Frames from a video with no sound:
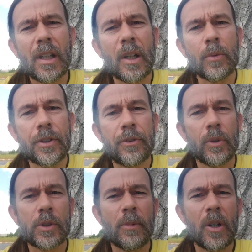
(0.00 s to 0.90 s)
I went
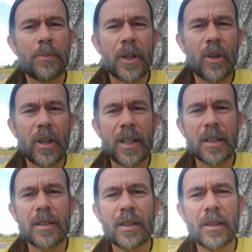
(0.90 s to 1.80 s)
through a small
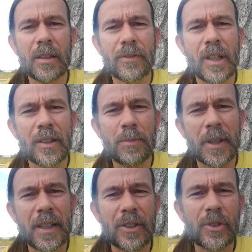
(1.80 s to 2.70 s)
period of
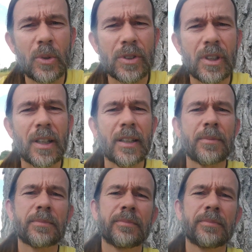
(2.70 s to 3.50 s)
contemplating suicide.